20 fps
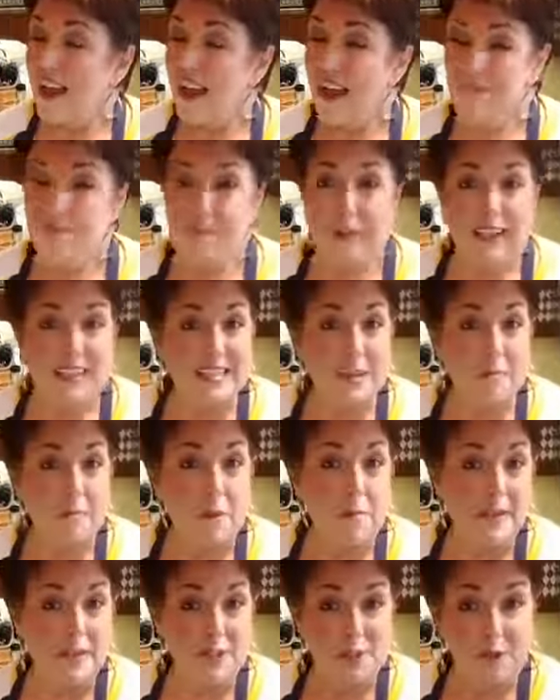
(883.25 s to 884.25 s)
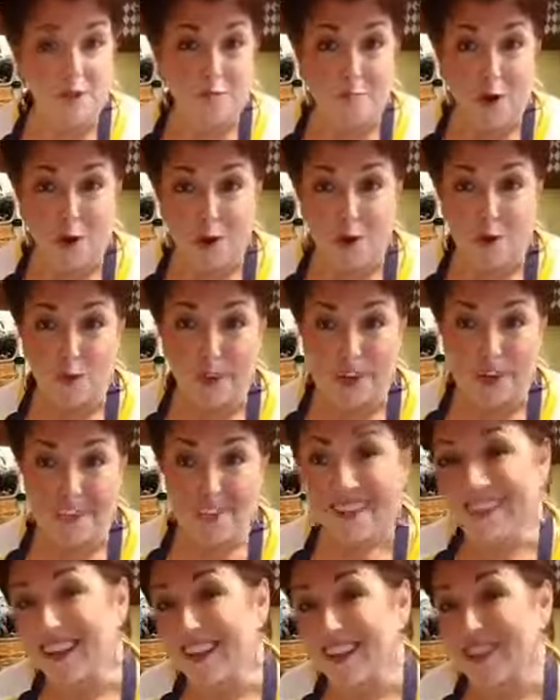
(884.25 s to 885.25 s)
mix up a pitcher of
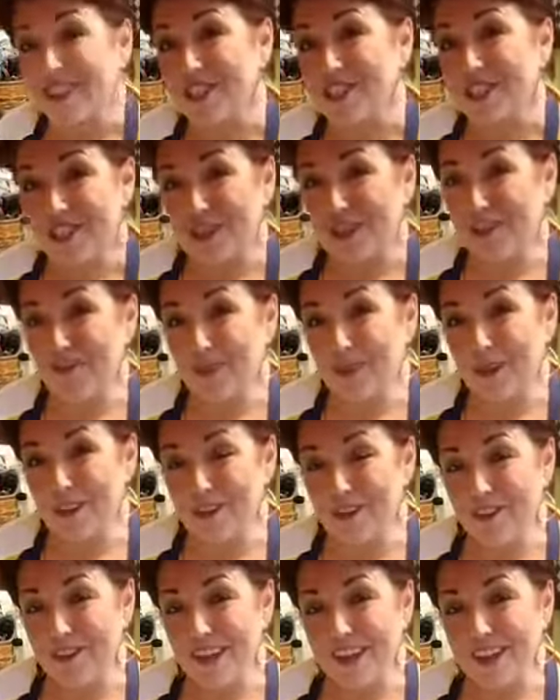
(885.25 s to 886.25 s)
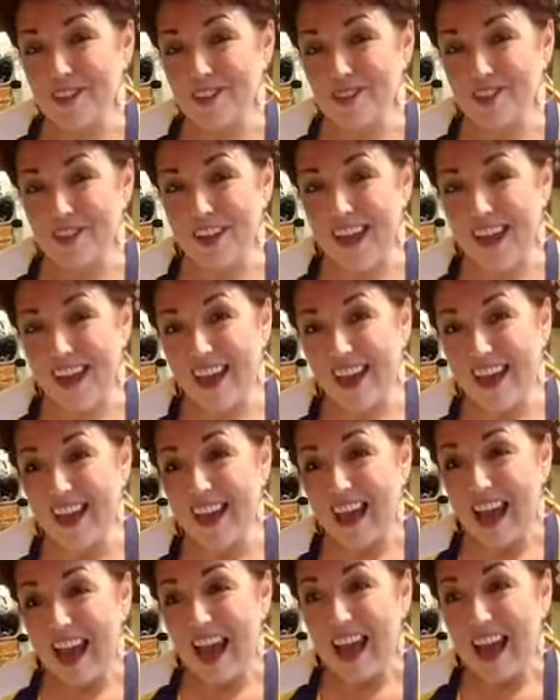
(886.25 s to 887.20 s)
margaritas like she shared with you yesterday?